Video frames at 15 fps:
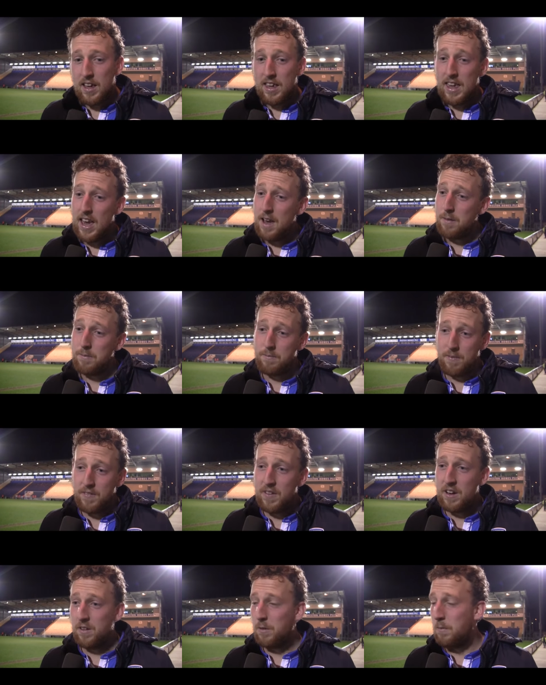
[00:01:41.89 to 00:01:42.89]
Yeah, I
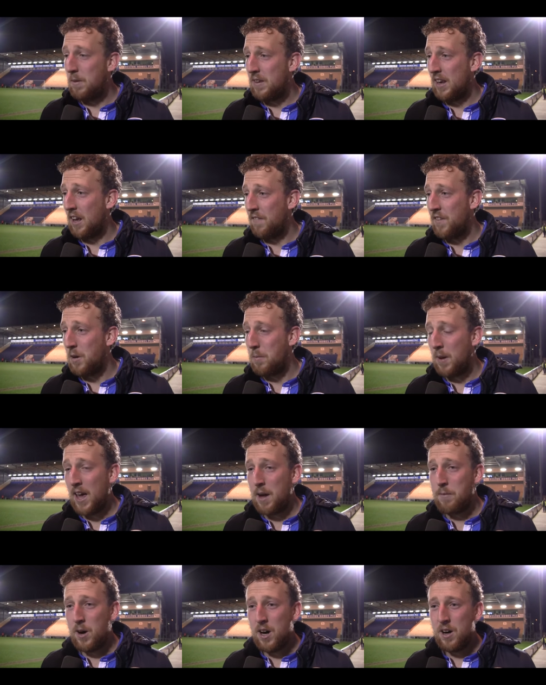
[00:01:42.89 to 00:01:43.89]
feel you know, I feel I'm
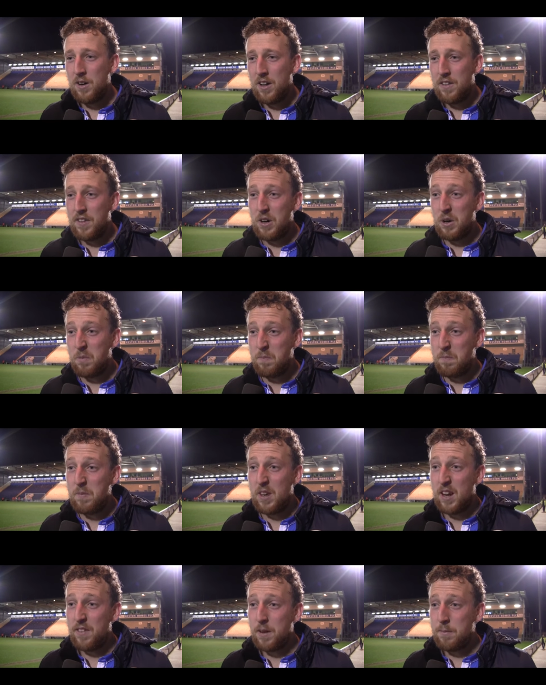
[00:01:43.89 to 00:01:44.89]
playing well. I feel
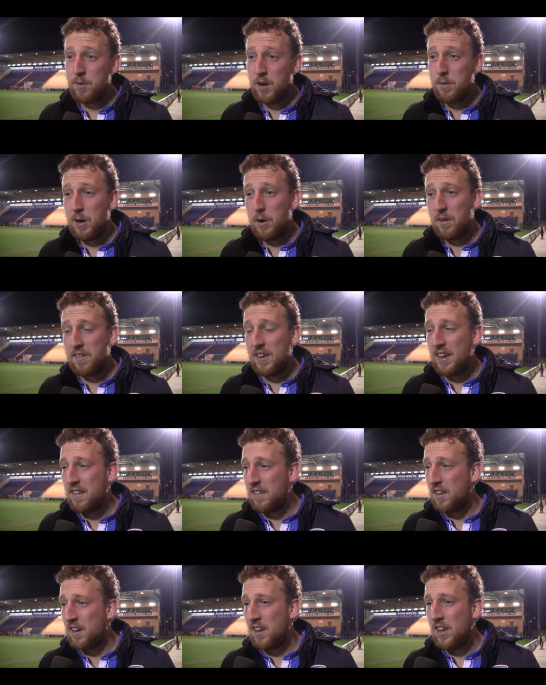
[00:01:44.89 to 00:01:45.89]
you know, I've done pretty well this
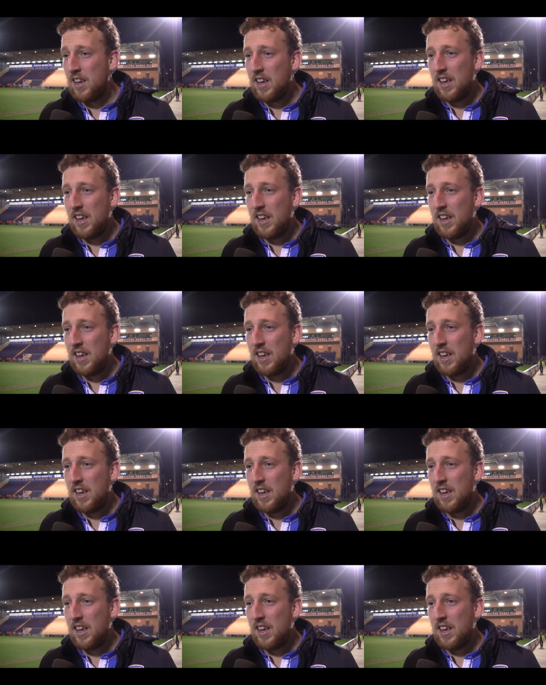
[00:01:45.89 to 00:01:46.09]
season.